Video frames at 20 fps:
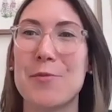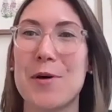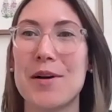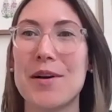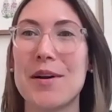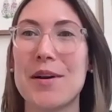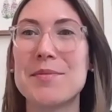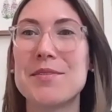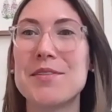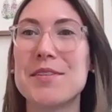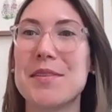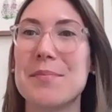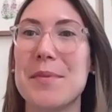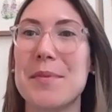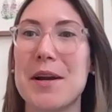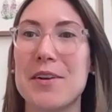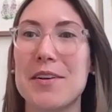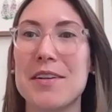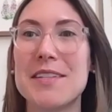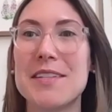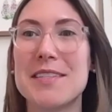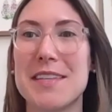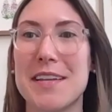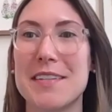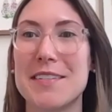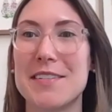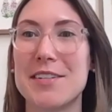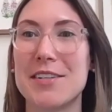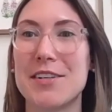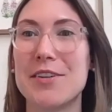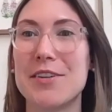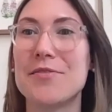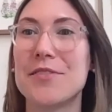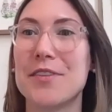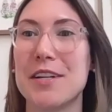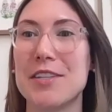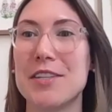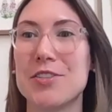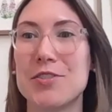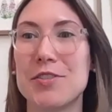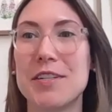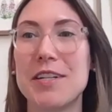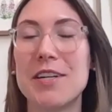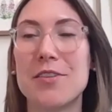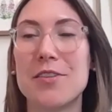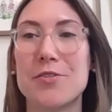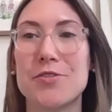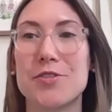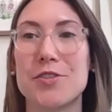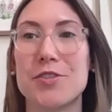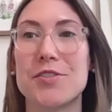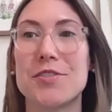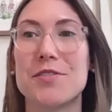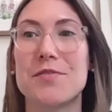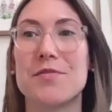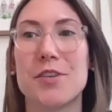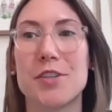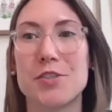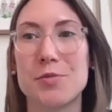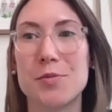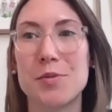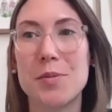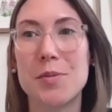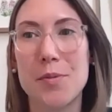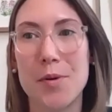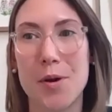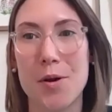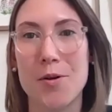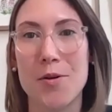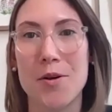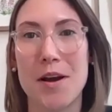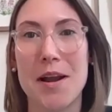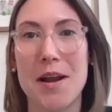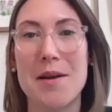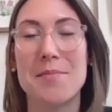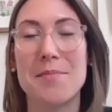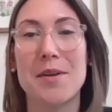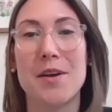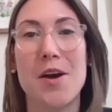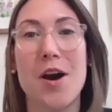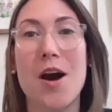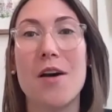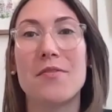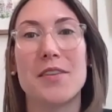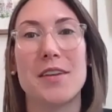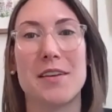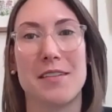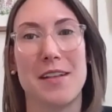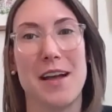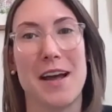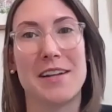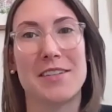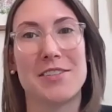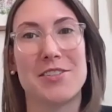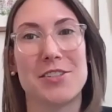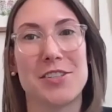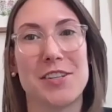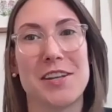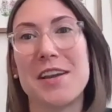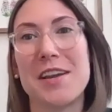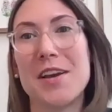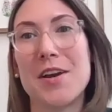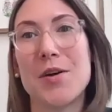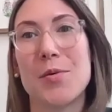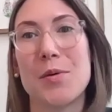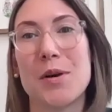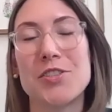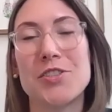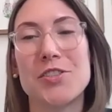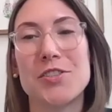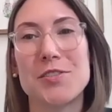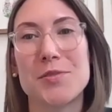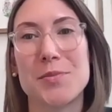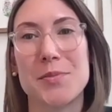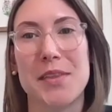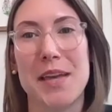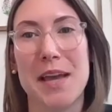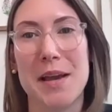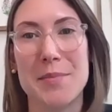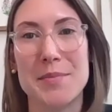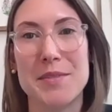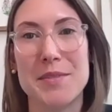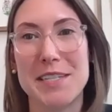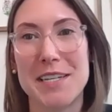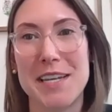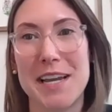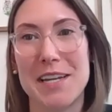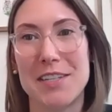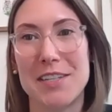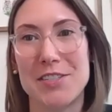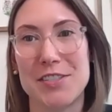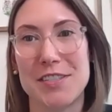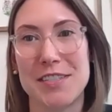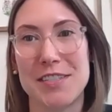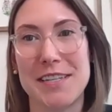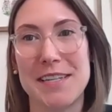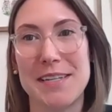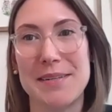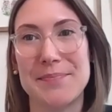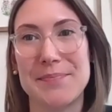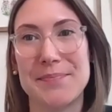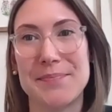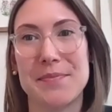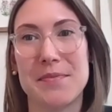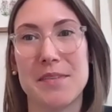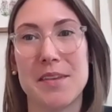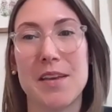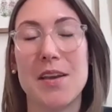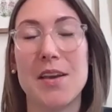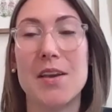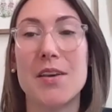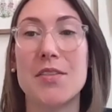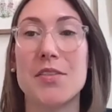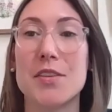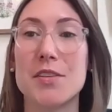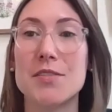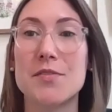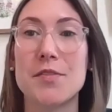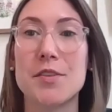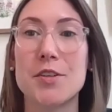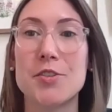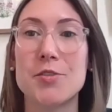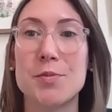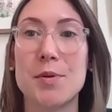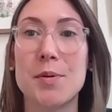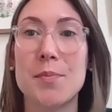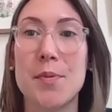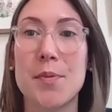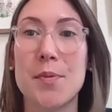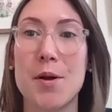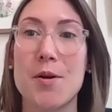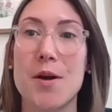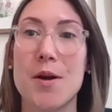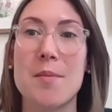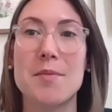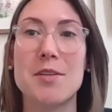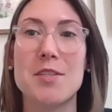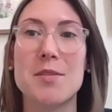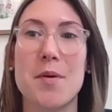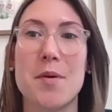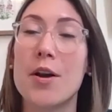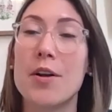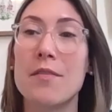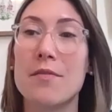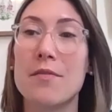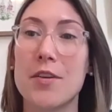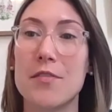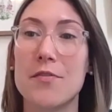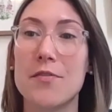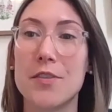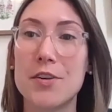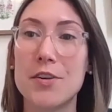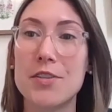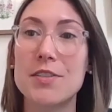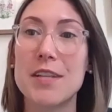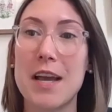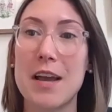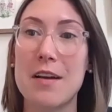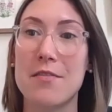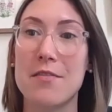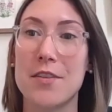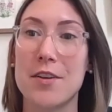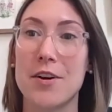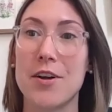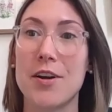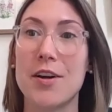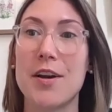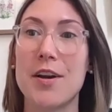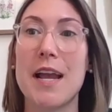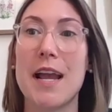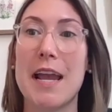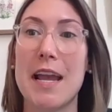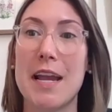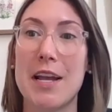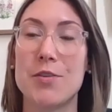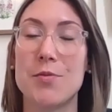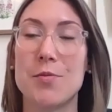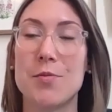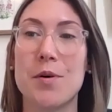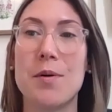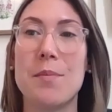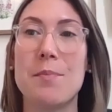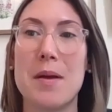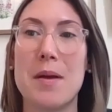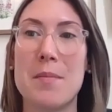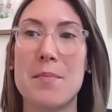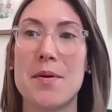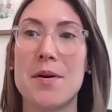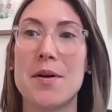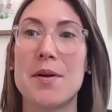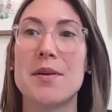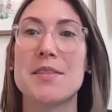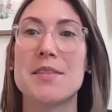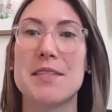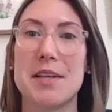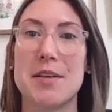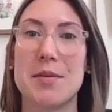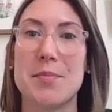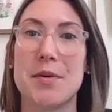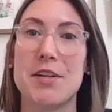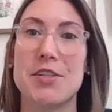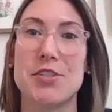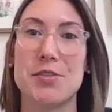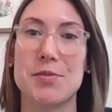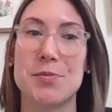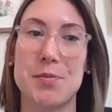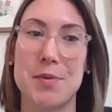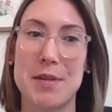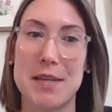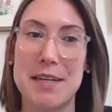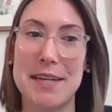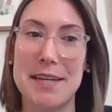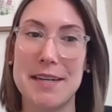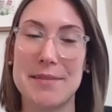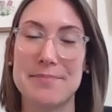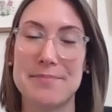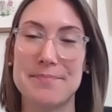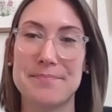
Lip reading: welcome to the Maryland Center for History and Culture's virtual program, Coffee Klatch, Questions with MCHC. This virtual program is part of our first ever annual Member Celebration Week.